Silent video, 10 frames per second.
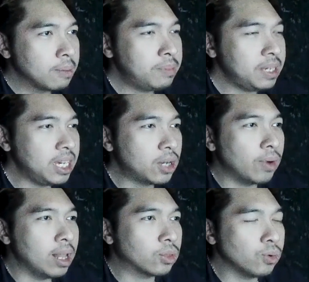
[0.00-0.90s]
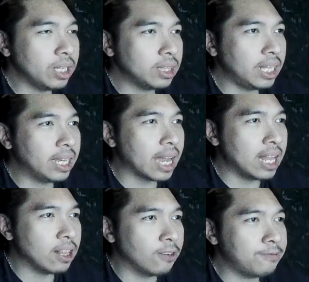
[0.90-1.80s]
equal to
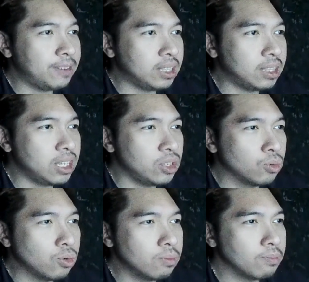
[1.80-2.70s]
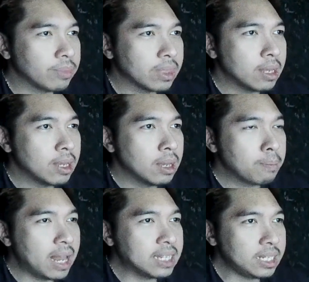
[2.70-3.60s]
integral of v du
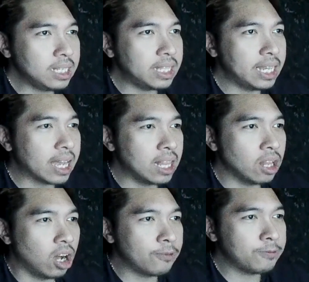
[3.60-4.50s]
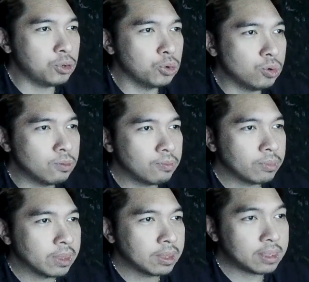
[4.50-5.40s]
plus integral of u
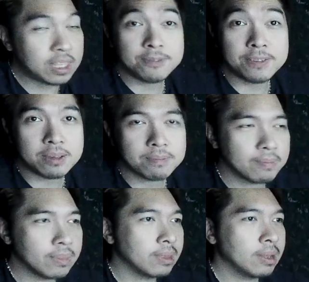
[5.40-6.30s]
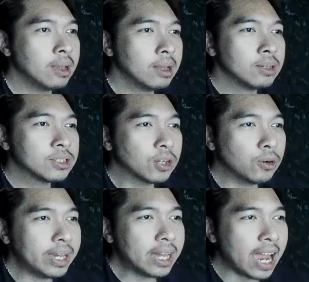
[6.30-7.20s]
dv. So
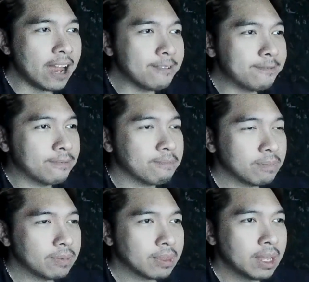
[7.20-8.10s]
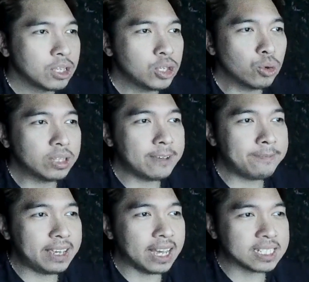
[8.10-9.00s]
we have u
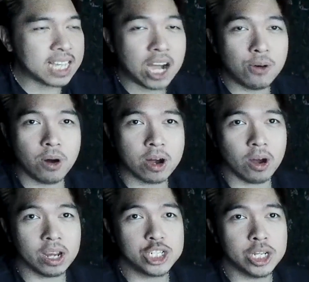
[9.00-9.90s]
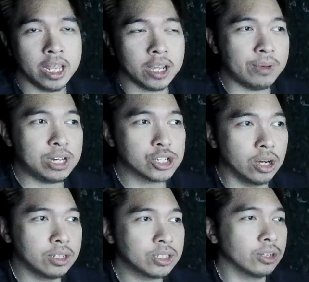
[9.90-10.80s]
dv as our original
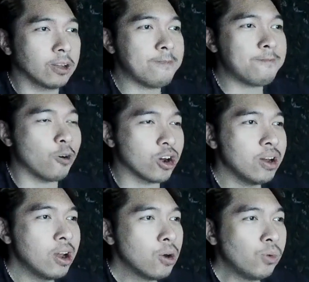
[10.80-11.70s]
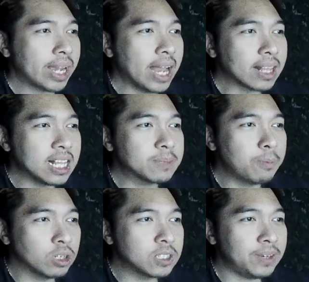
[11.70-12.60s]
equation. So therefore, we can
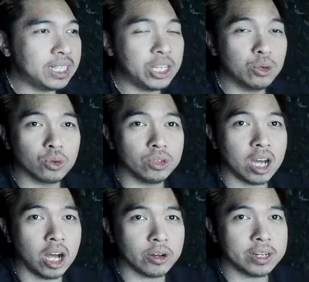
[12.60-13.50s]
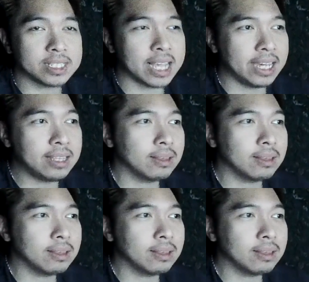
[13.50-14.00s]
transpose v du to the other side,